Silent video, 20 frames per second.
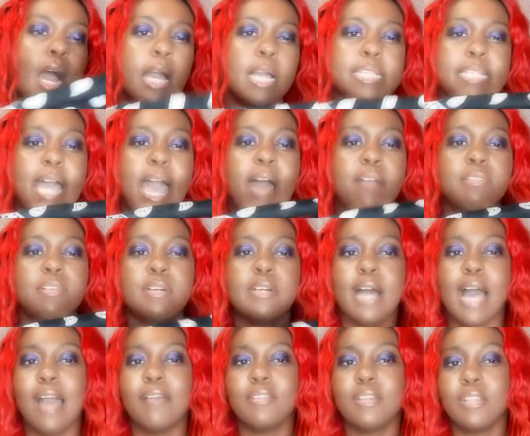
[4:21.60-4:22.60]
because I have a
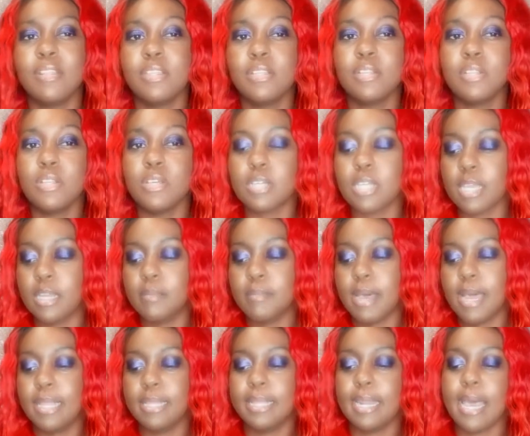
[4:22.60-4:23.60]
I have another look in
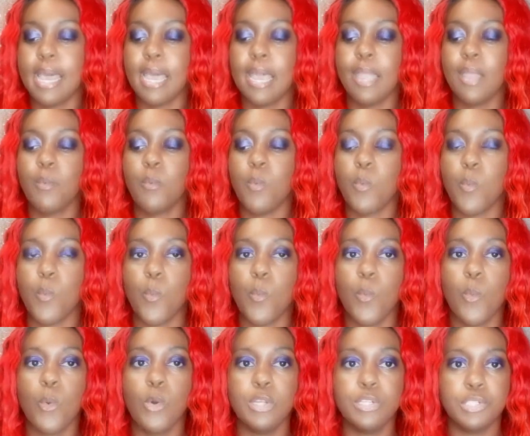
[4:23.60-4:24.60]
mind that I
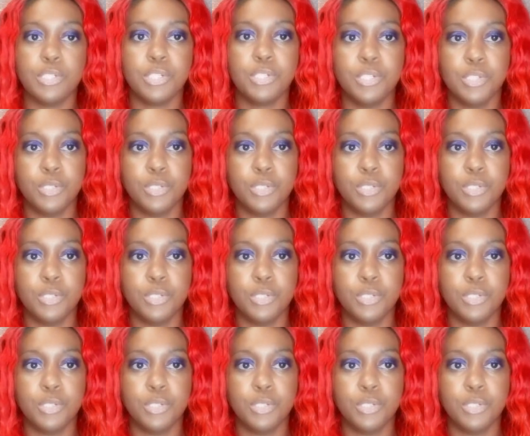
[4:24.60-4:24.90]
want to